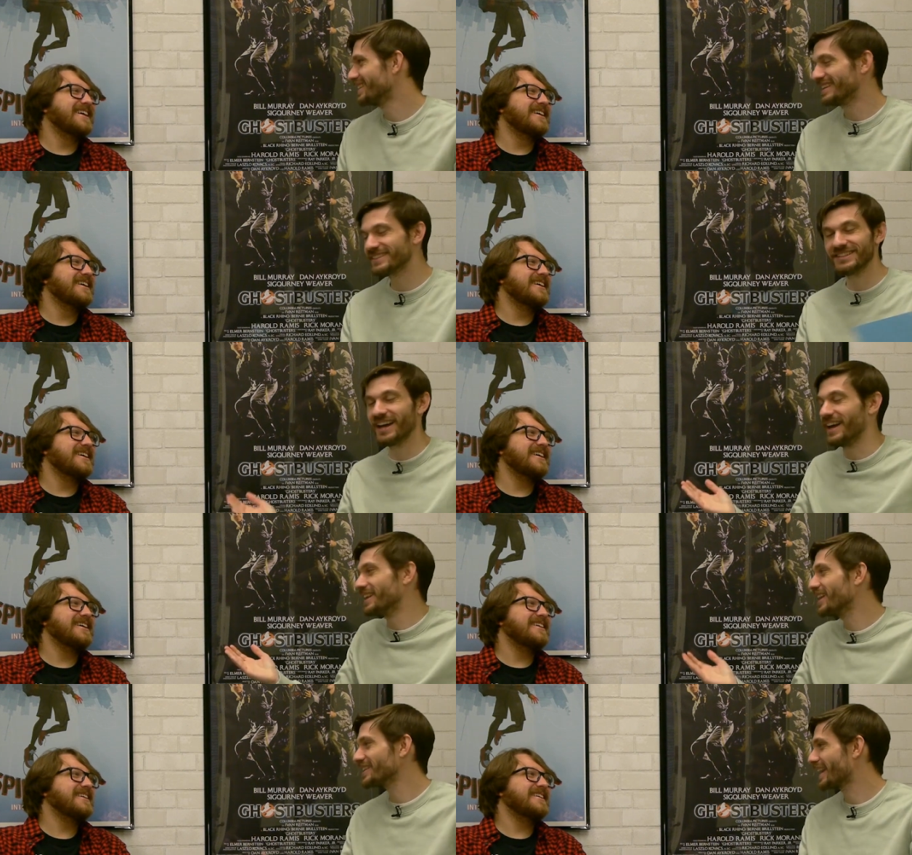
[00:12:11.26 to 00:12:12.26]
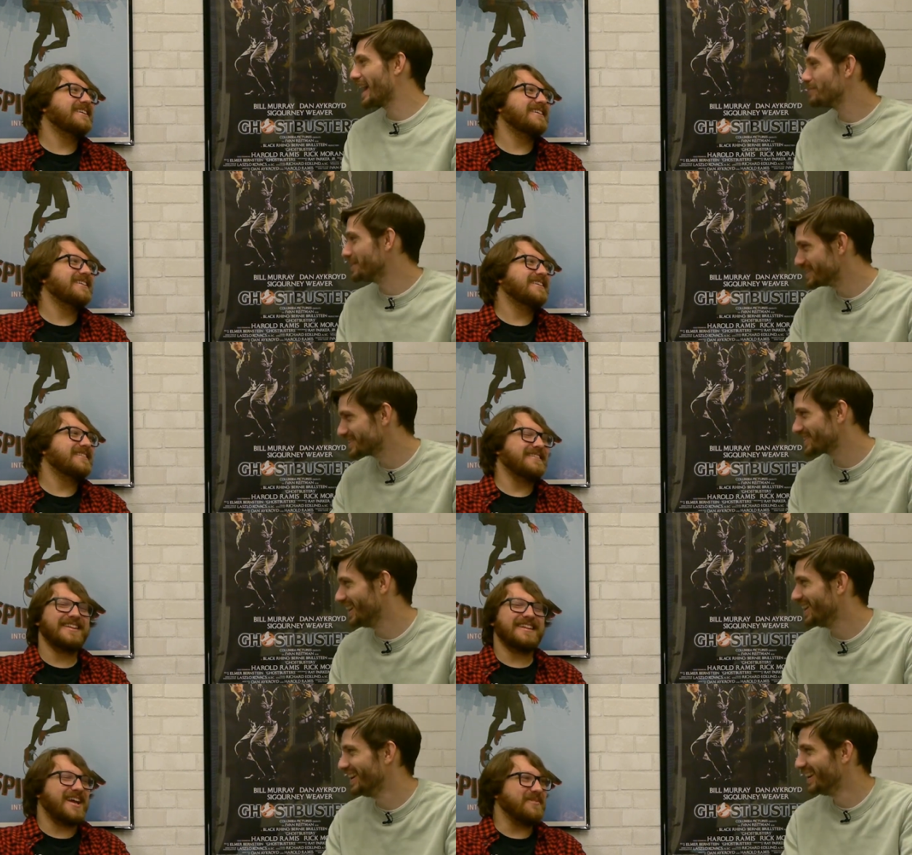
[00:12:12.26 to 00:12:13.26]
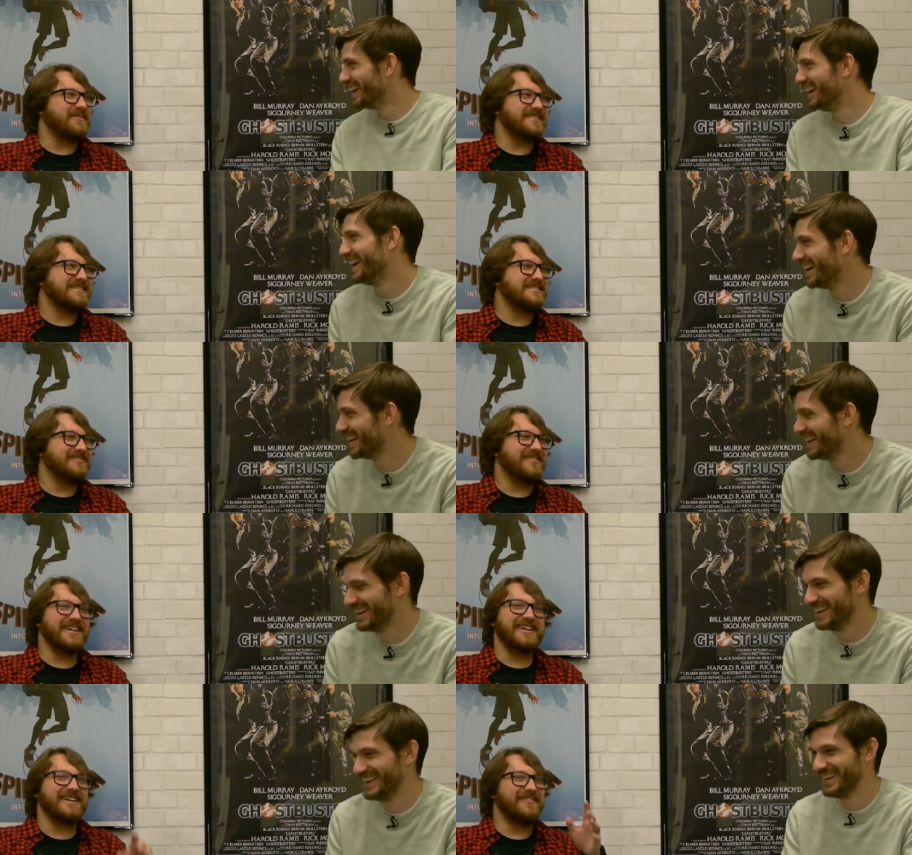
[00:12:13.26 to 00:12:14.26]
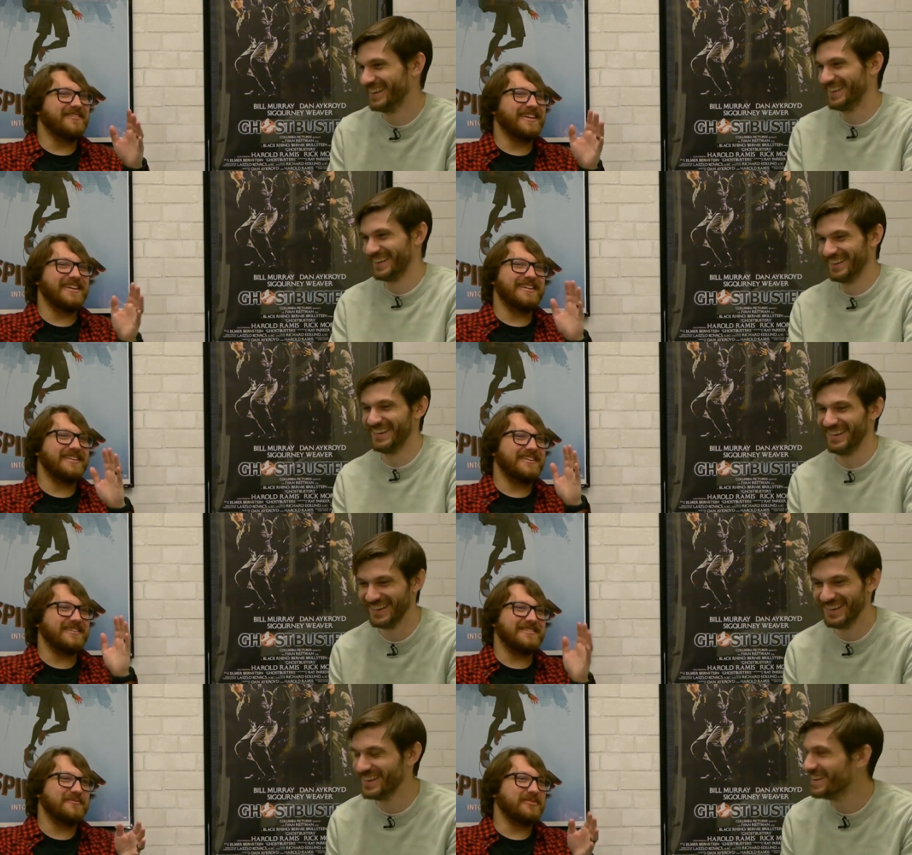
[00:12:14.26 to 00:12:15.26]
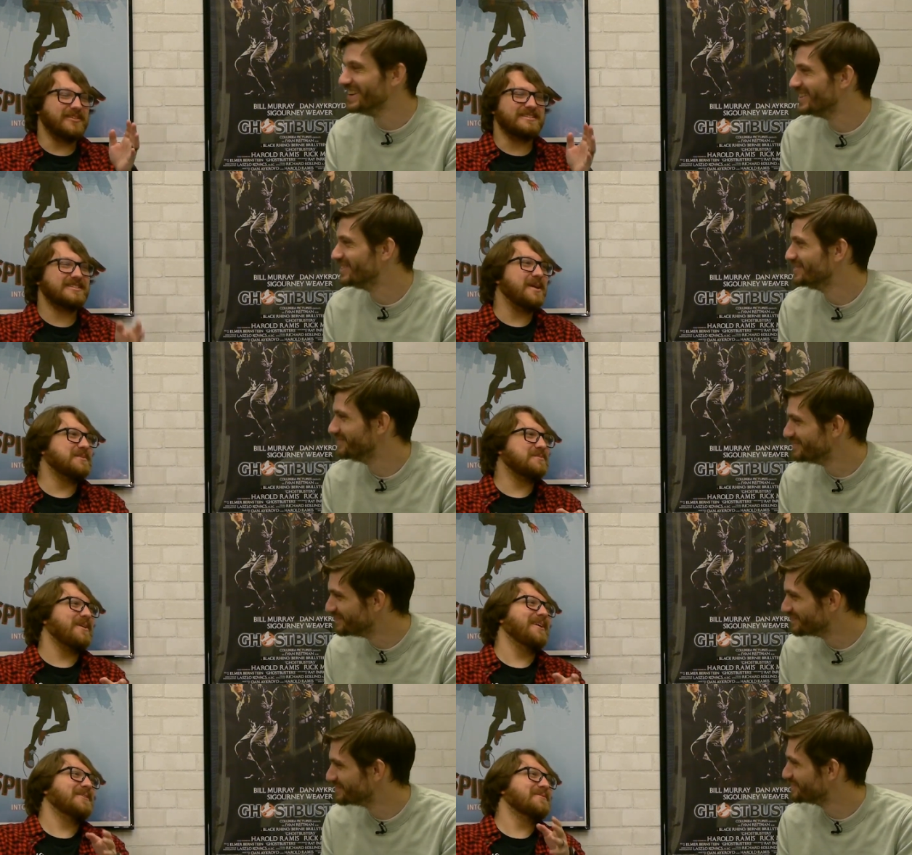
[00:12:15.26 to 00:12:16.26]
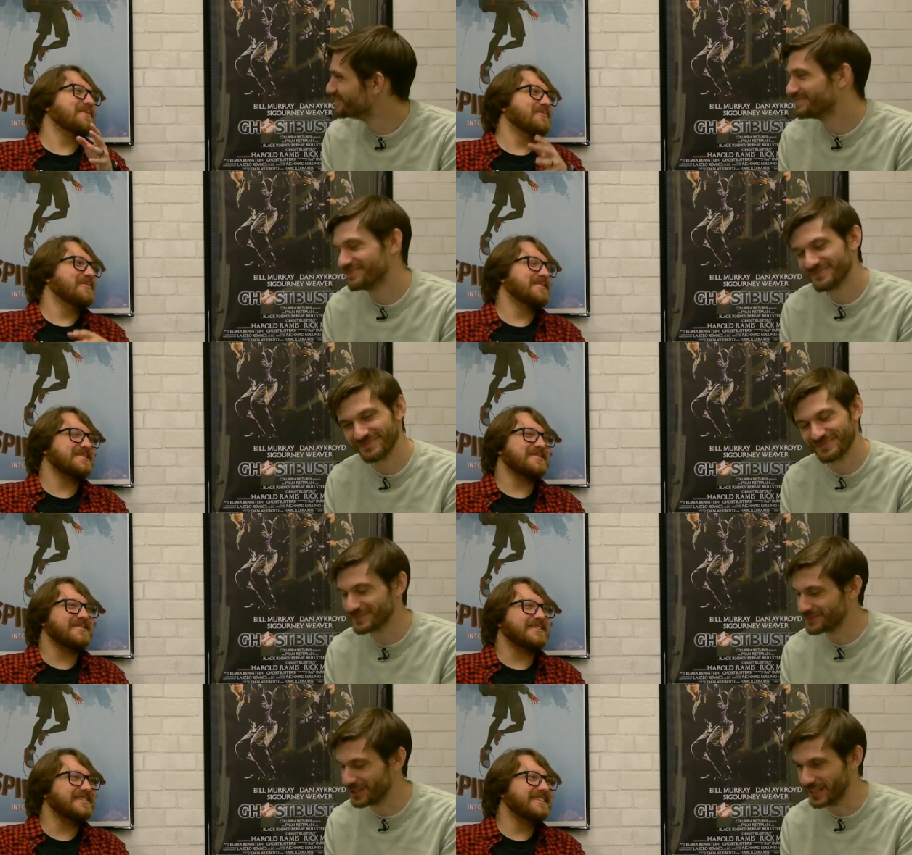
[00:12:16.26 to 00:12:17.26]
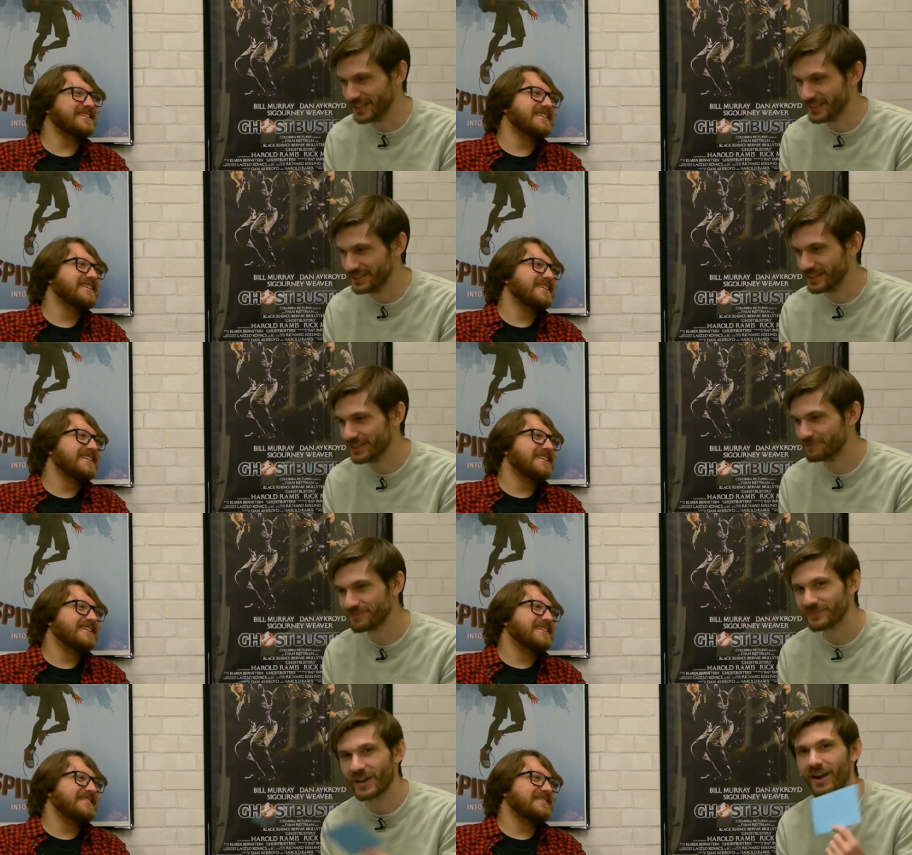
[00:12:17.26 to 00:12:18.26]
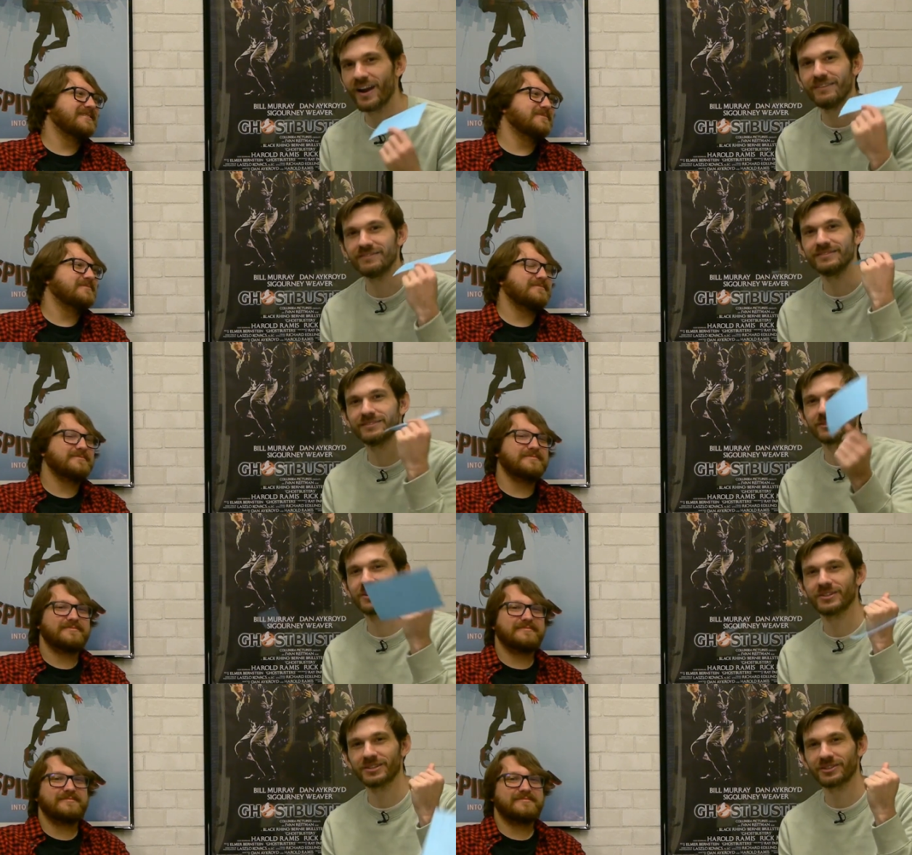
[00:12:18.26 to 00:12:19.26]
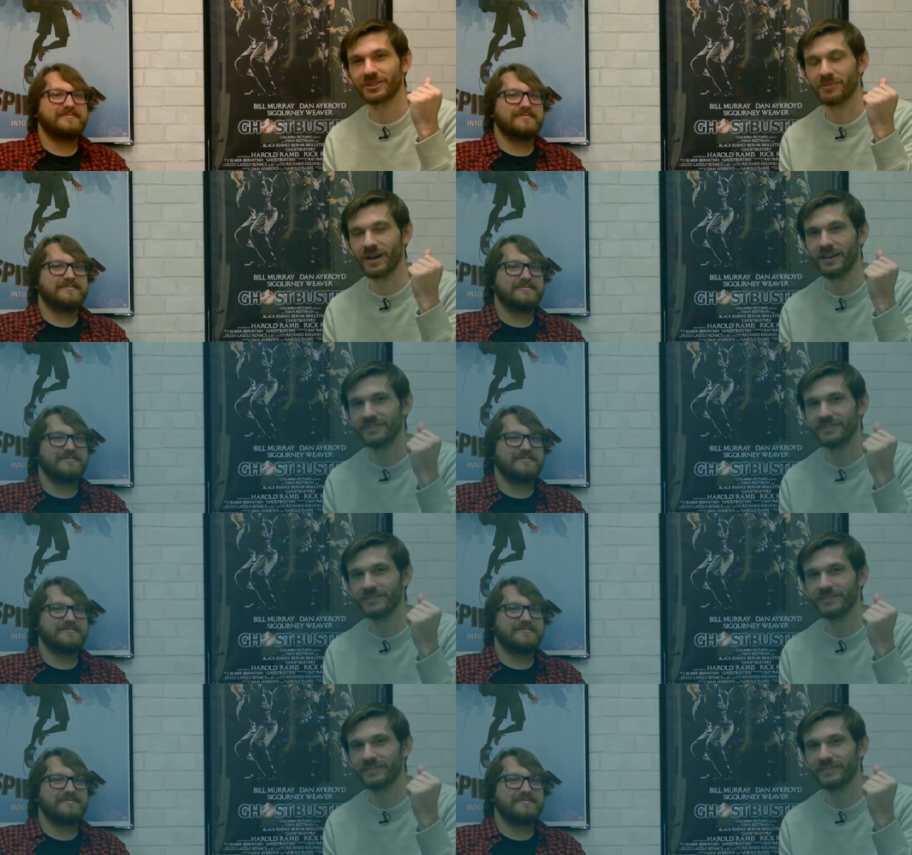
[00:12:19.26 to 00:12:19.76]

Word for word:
Speaker 1: No, nothing happens. Nothing happens. we we the, we're in the same spot we were when we started. Oh yeah yeah. All right. Goodbye.